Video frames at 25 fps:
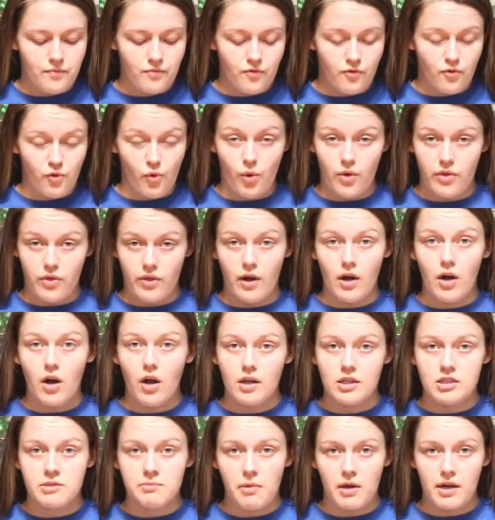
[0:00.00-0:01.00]
for their
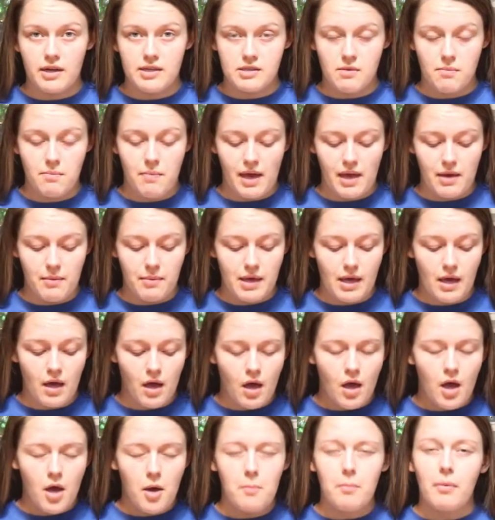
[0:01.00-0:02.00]
hot spot as a baby,
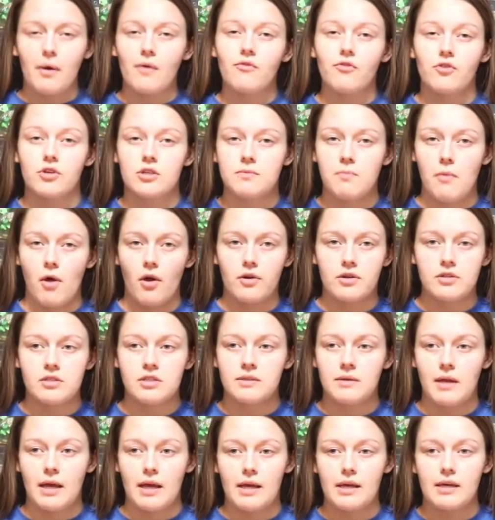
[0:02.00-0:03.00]
but for smaller
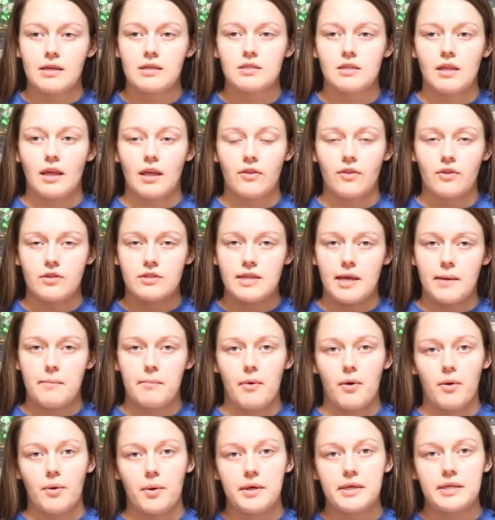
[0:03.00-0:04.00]
snakes like the sand
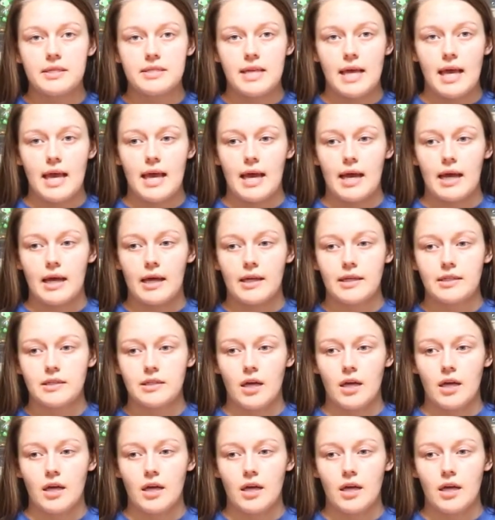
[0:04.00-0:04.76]
boas and